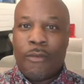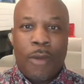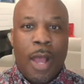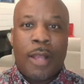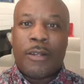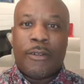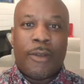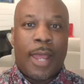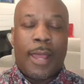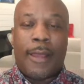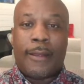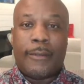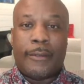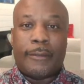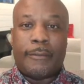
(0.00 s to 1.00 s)
Shadua
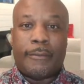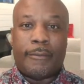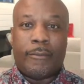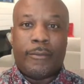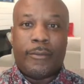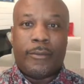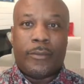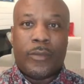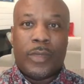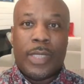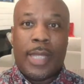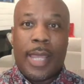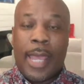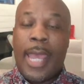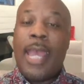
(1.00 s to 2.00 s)
gonna be able to throw that
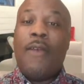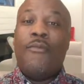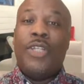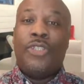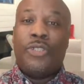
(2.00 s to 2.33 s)
rock around.